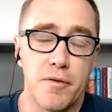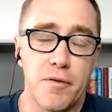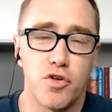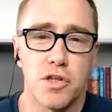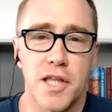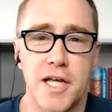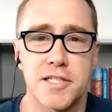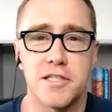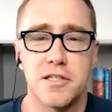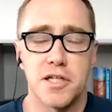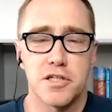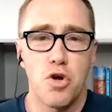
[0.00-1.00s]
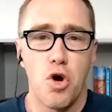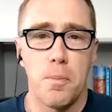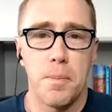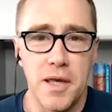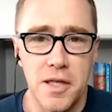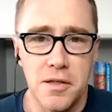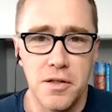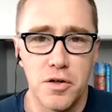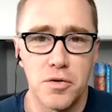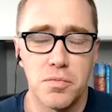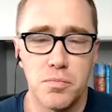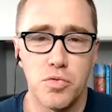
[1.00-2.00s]
If you're less dystopian,
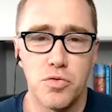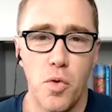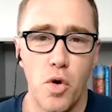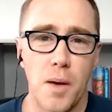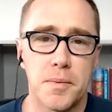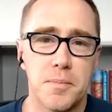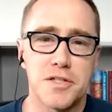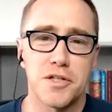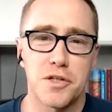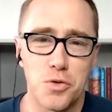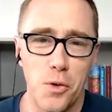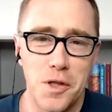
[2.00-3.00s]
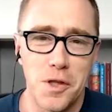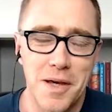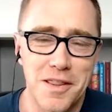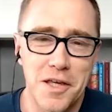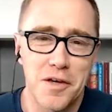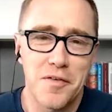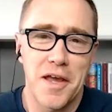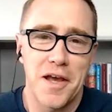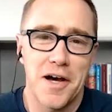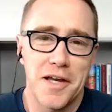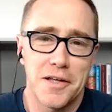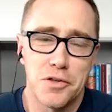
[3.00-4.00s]
the more optimistic sort, you may think of
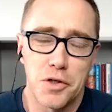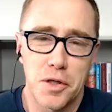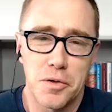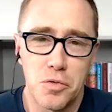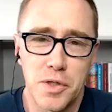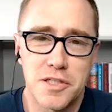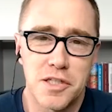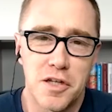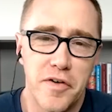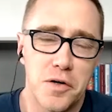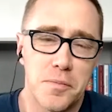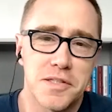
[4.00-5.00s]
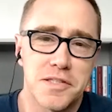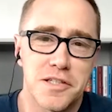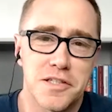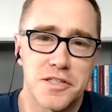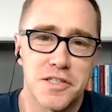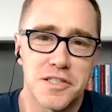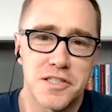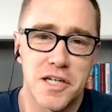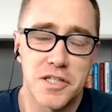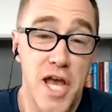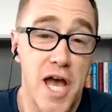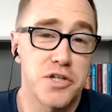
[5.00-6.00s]
AI and look at recent developments such as
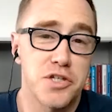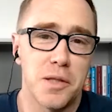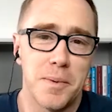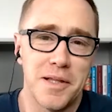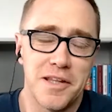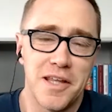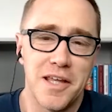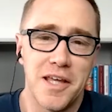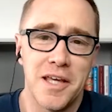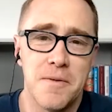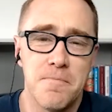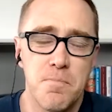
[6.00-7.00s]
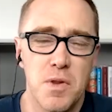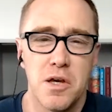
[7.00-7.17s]
ChatGPT.